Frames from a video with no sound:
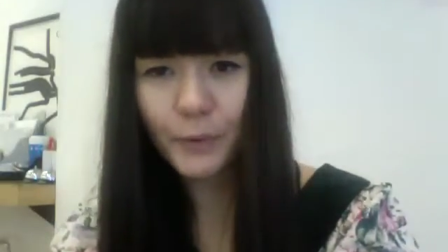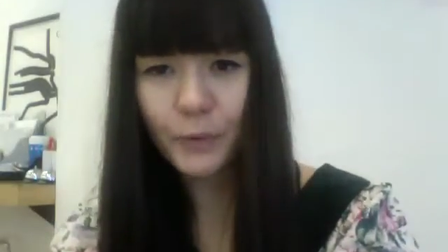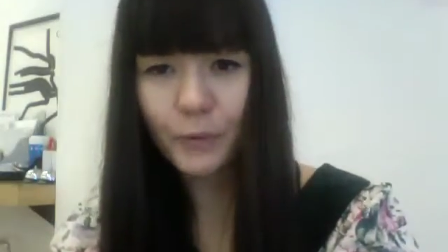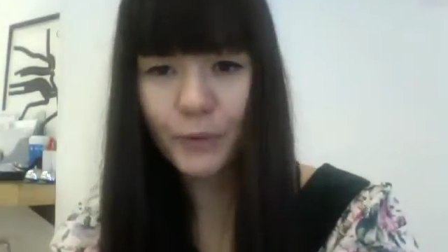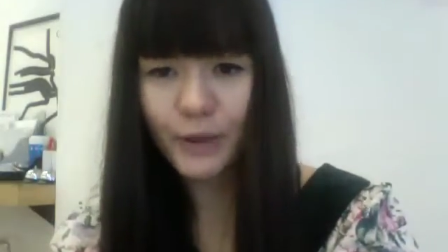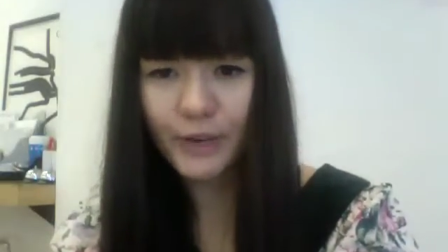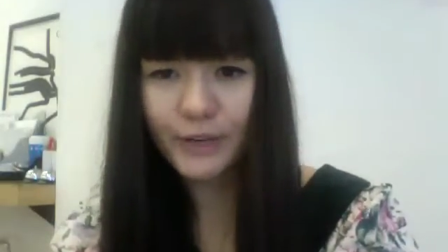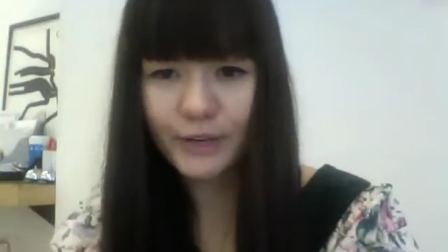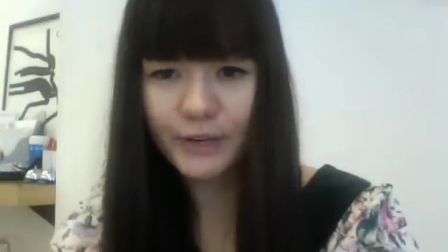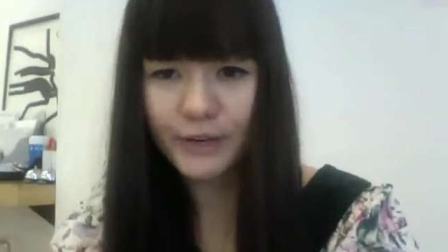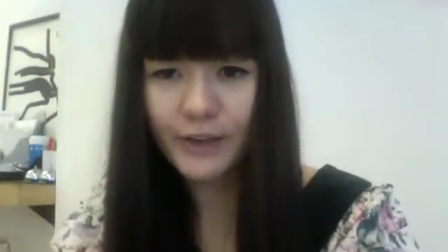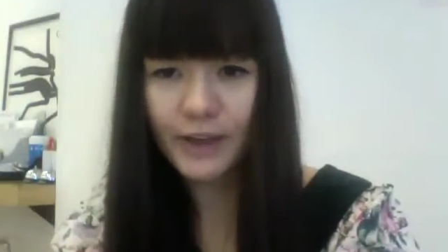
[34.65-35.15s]

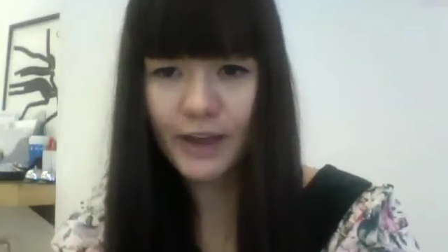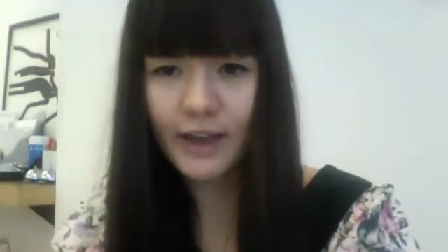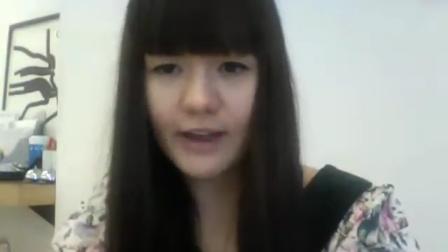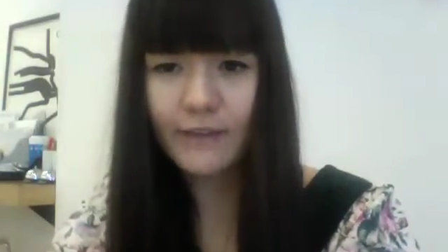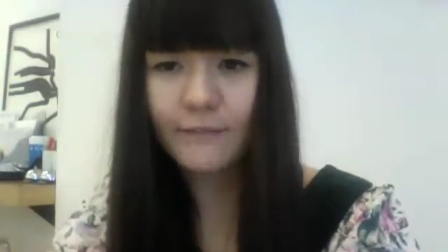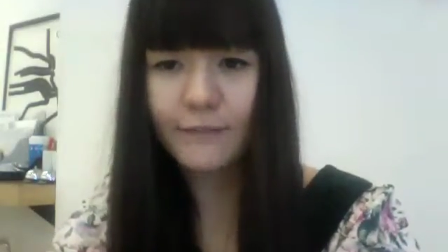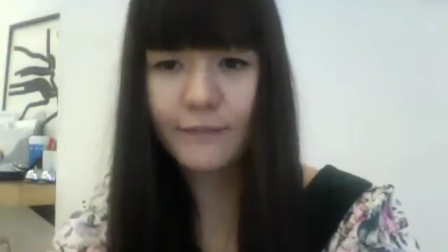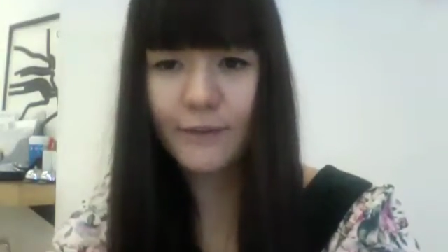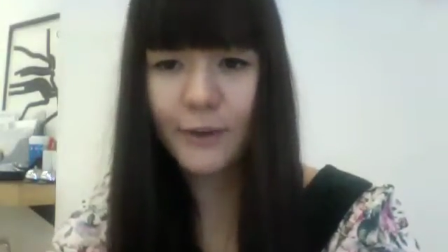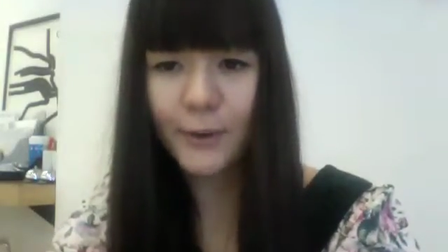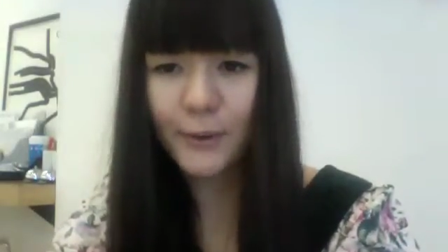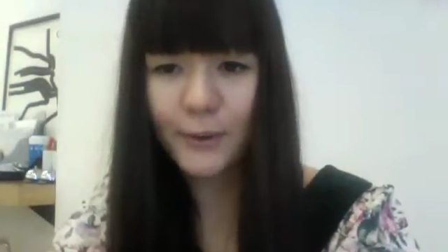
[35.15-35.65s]
when you
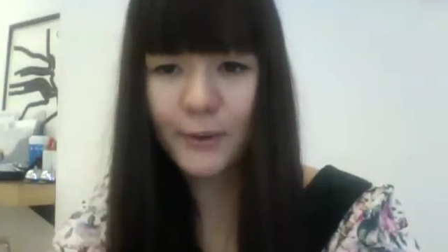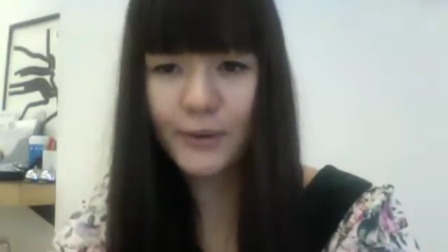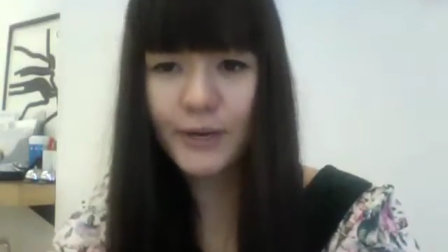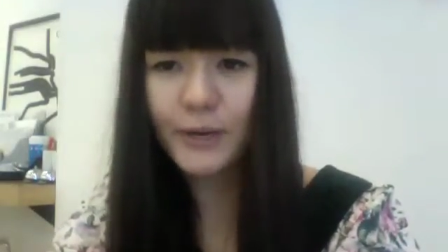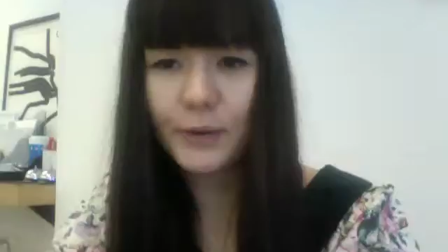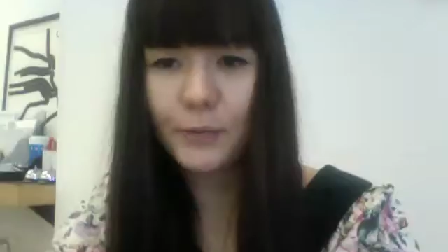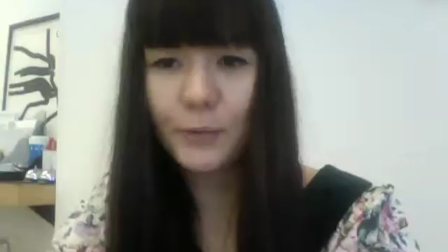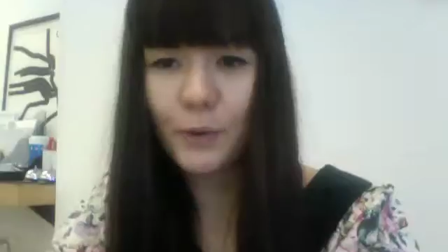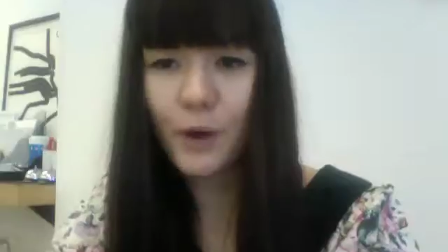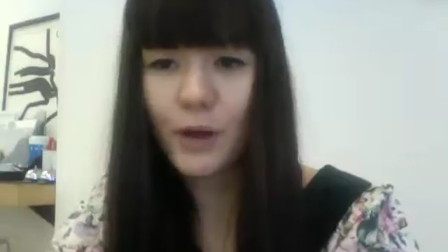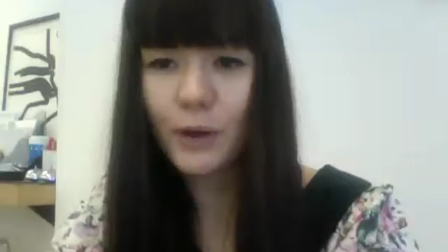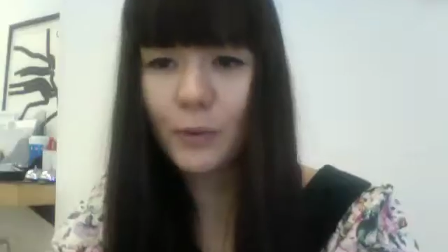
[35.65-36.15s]
have
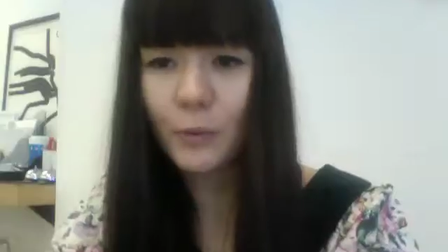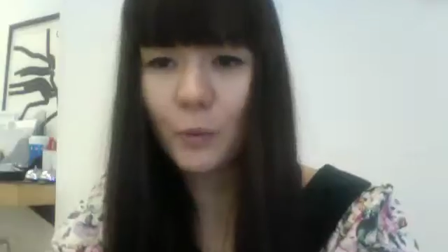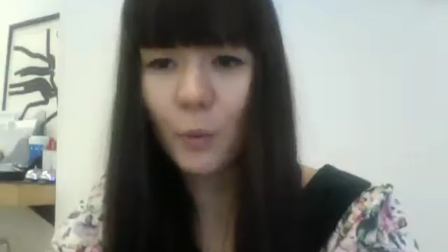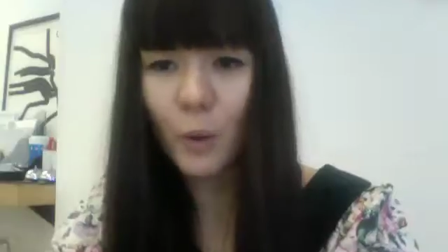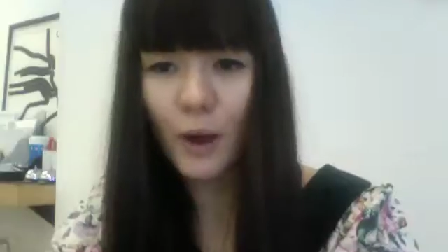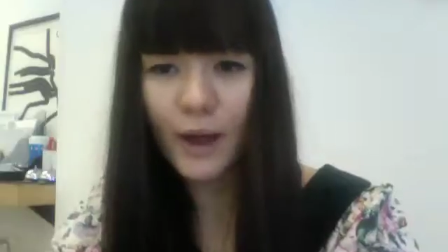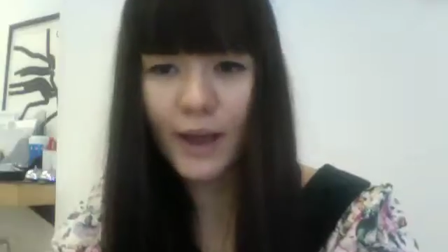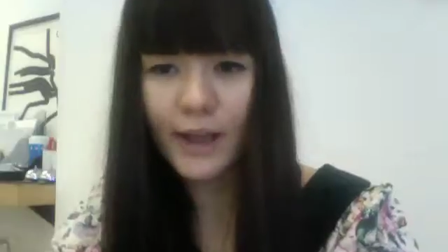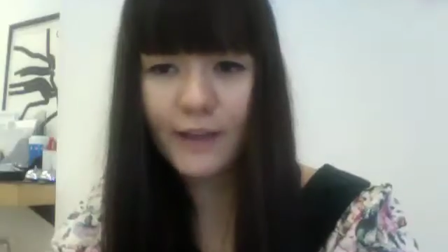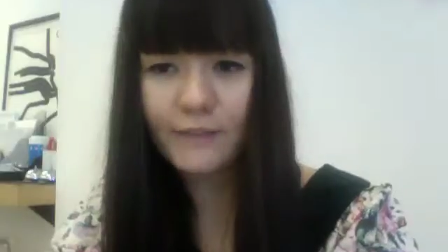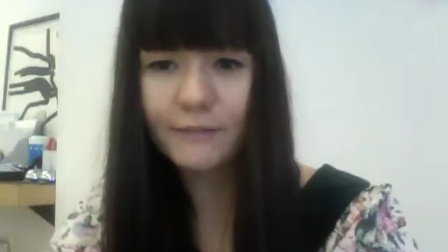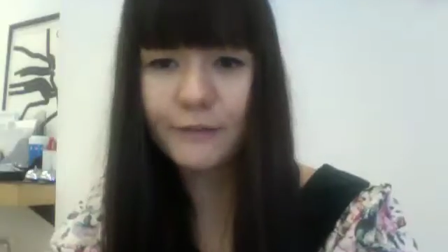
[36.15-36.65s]
only one
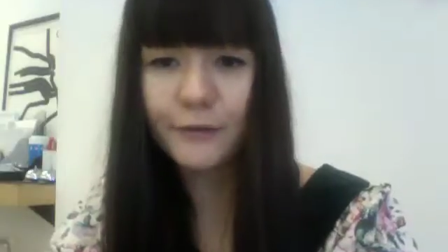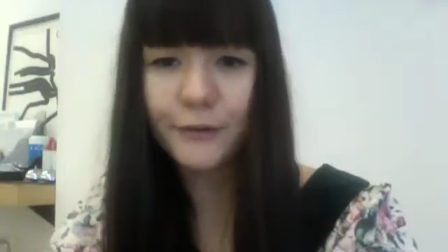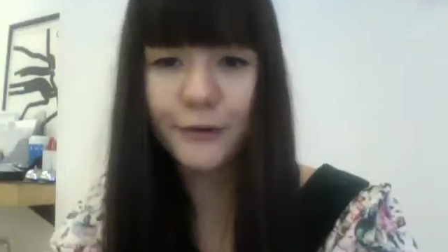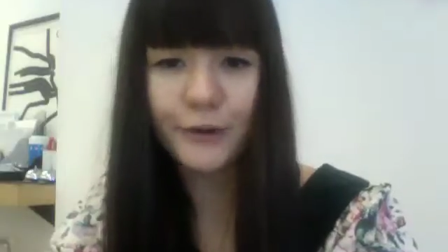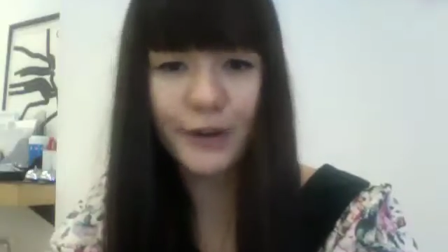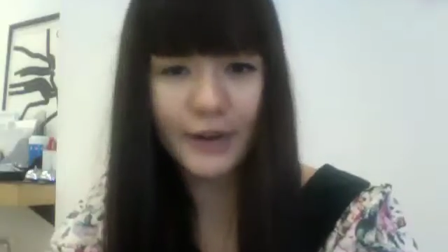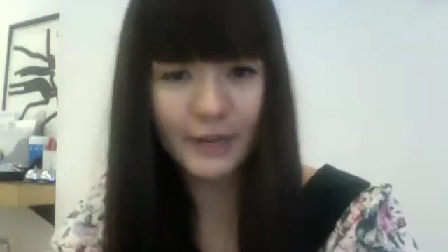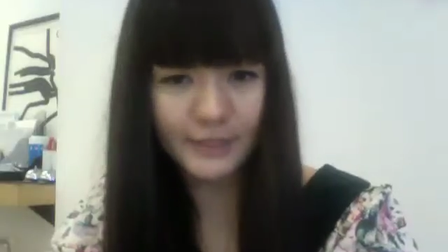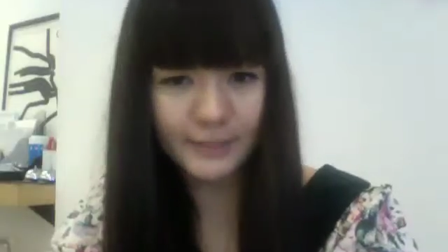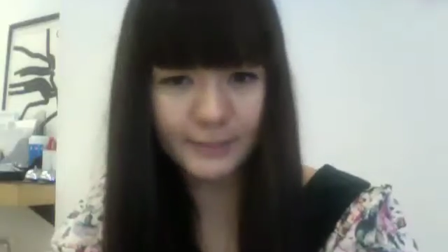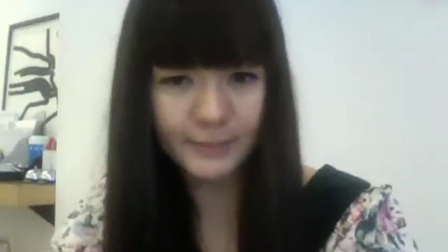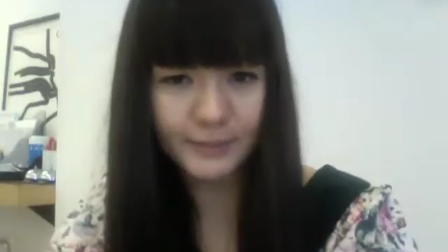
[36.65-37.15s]
wife or a
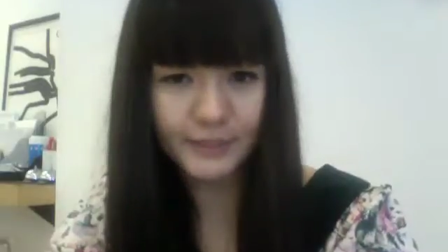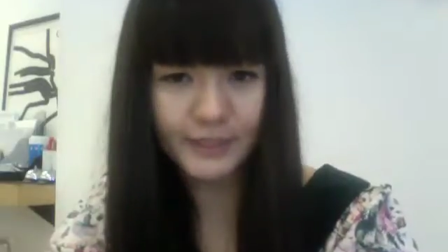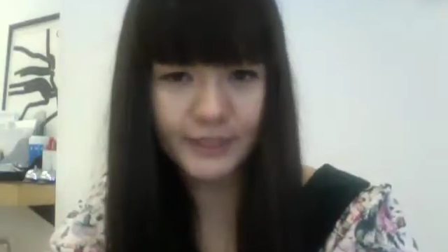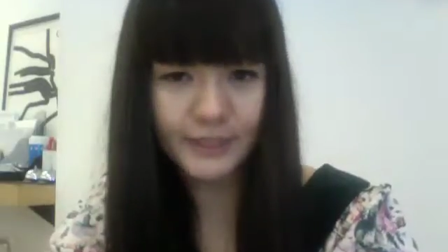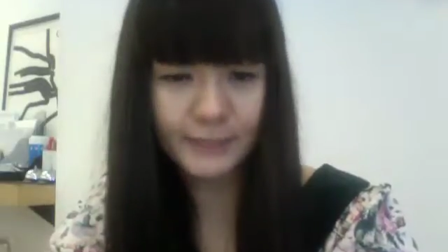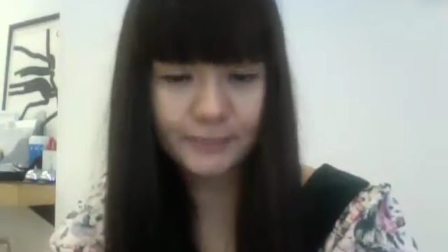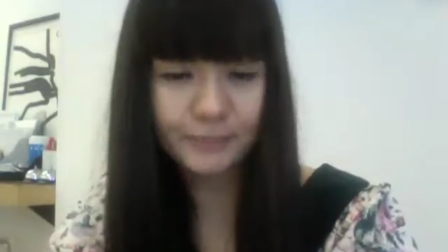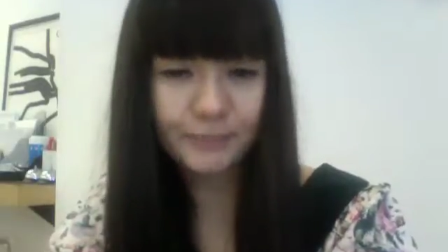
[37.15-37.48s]
husband.